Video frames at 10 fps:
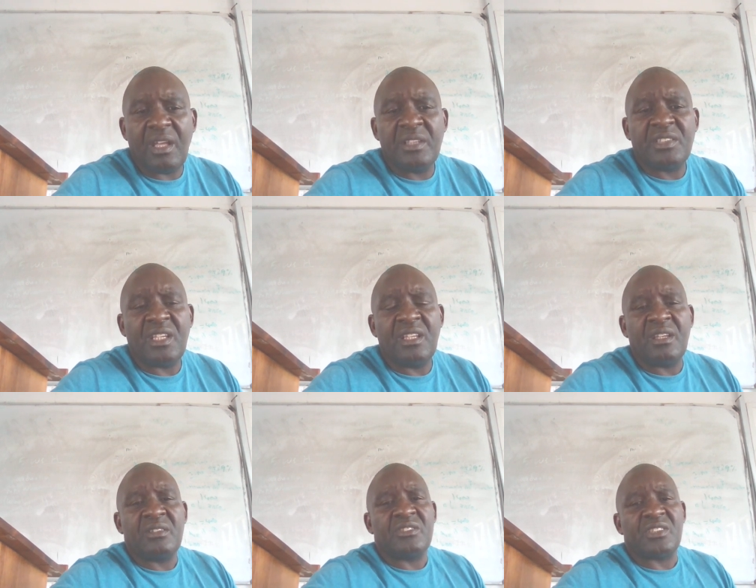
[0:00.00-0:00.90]

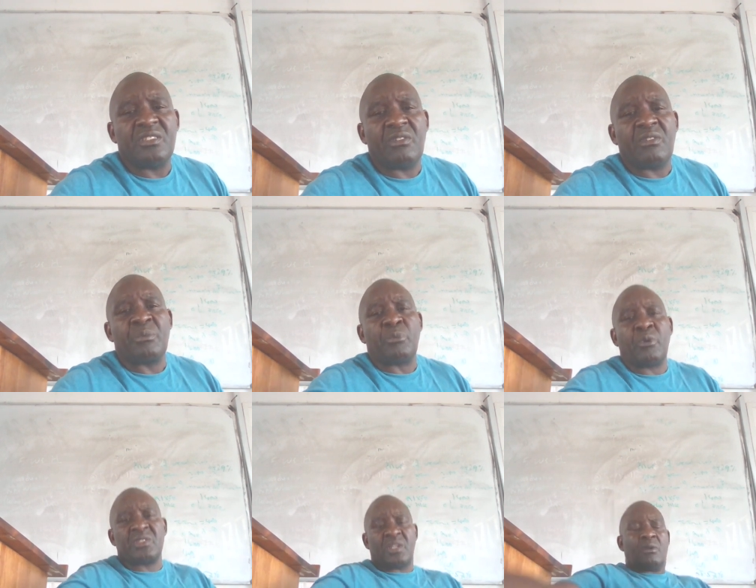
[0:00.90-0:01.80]
a general
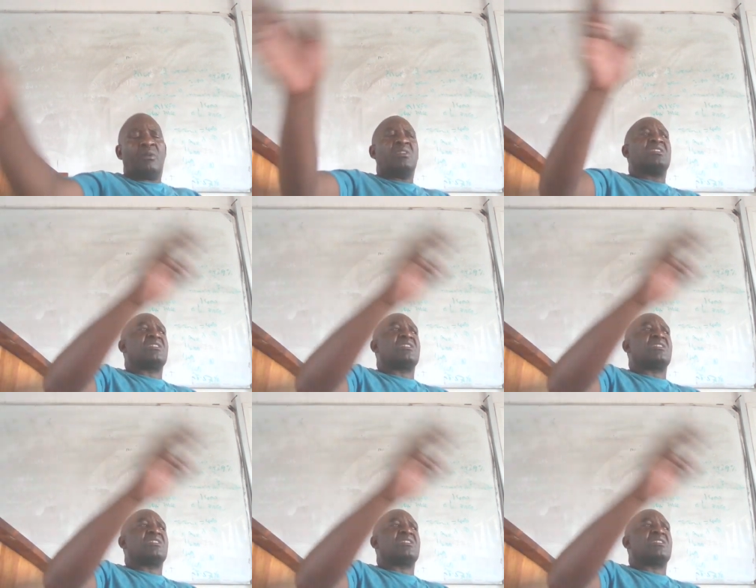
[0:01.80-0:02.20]
reporter or